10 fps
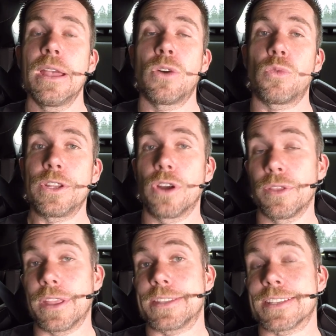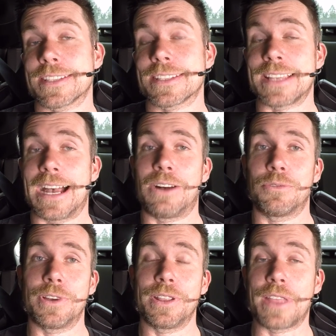We know that to start
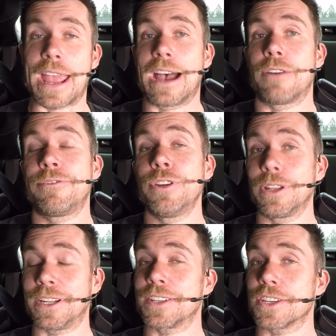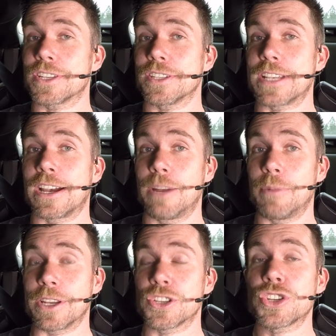with, our fuel and ignition
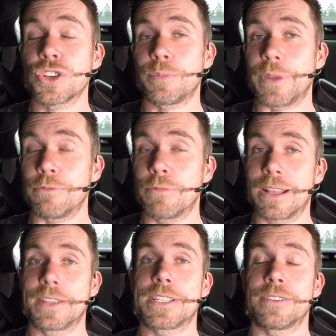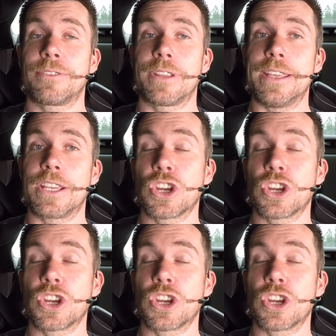timing should be relatively